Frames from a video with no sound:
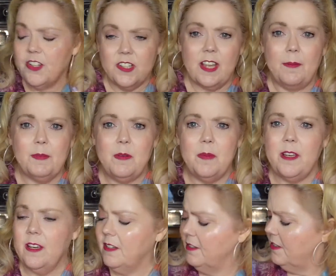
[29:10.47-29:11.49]
It just happened to be
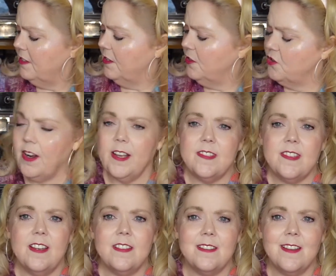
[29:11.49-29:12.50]
a trial
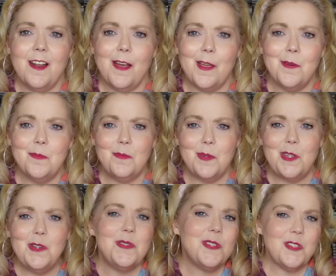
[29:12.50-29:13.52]
size that I've been
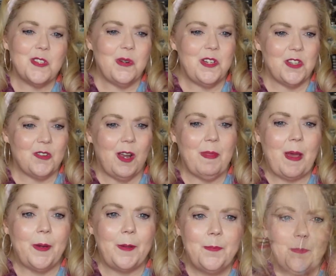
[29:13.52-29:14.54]
using, so I just grabbed
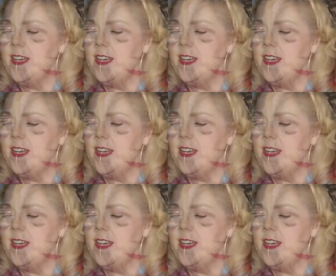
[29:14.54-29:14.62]
that one.